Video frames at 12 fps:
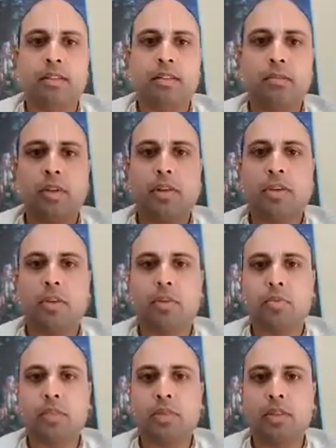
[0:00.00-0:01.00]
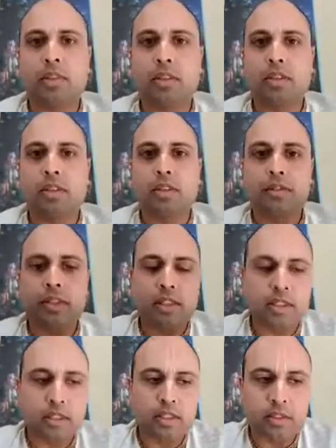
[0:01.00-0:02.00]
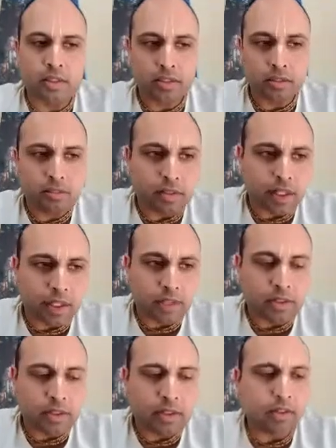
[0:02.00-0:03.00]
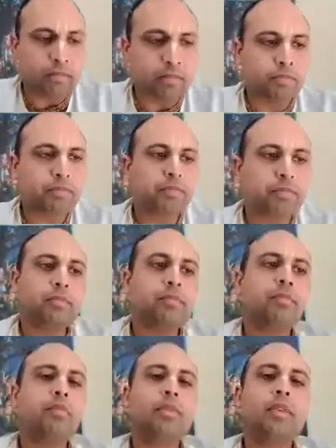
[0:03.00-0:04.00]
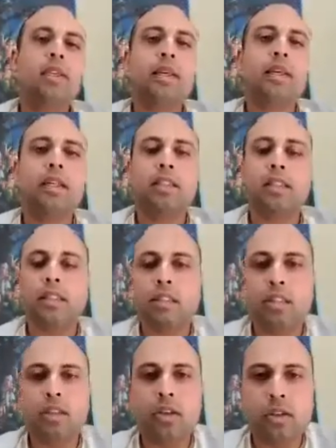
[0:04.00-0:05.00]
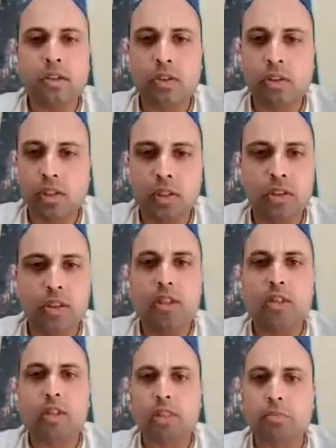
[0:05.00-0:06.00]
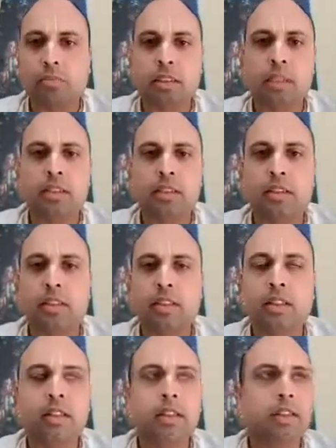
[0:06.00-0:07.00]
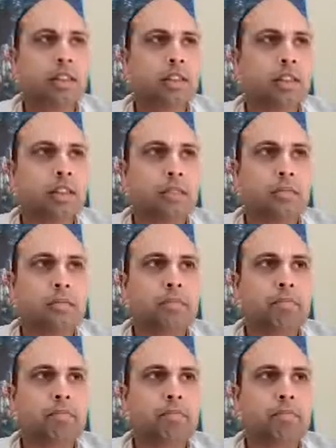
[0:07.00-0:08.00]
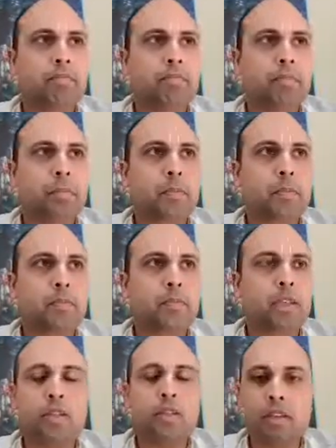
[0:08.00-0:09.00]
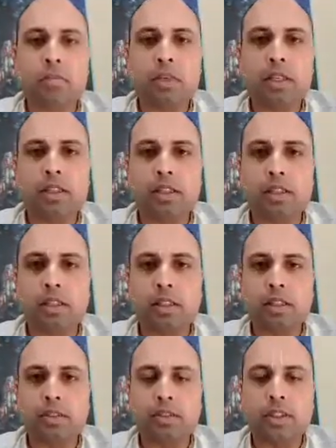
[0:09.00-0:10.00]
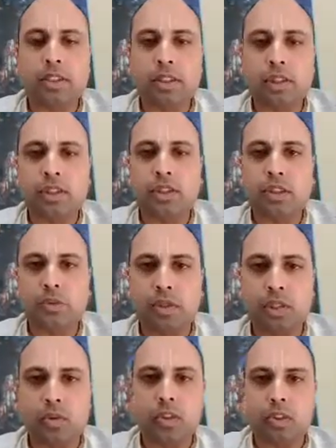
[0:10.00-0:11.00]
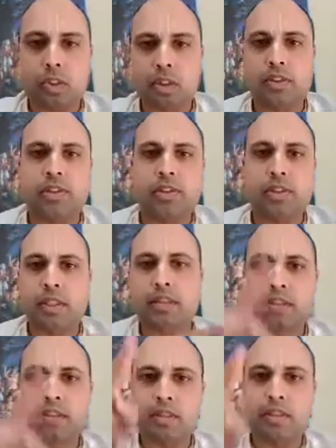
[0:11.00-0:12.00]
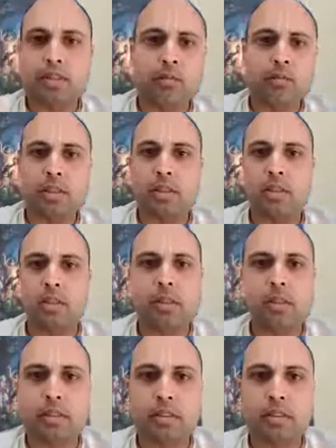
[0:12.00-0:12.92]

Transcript: marginal potency, the living entities like us. And he goes on to explain, the basic relationship between these three, this pyramid: